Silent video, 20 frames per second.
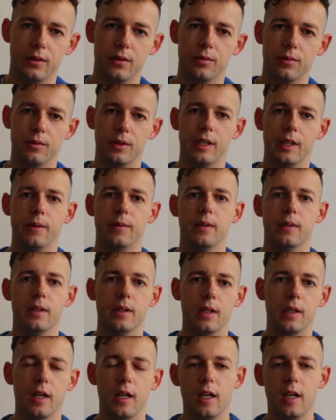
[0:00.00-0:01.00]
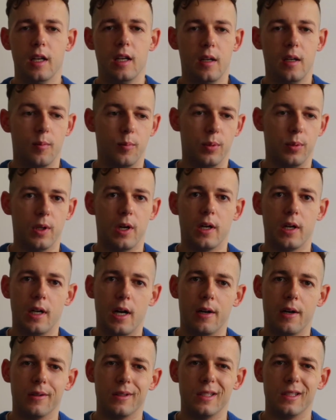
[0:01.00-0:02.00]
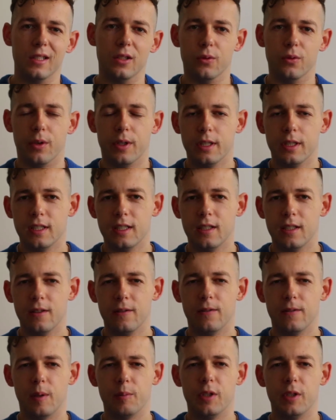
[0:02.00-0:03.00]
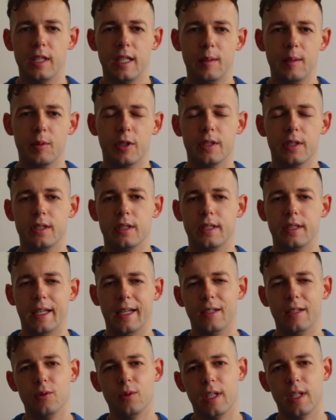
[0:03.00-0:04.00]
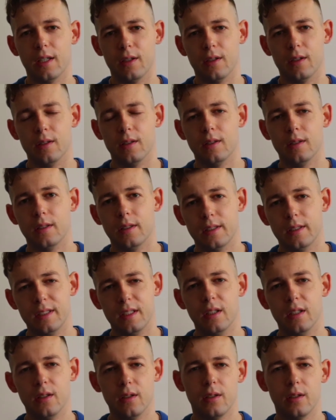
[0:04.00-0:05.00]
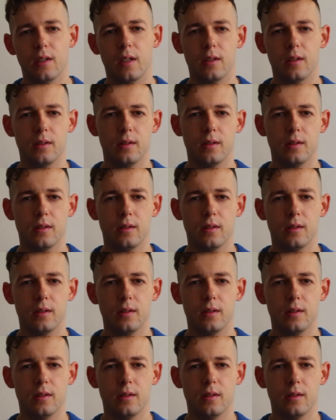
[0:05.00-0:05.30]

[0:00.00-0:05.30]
So they will block out the noise from the neighbors and you can still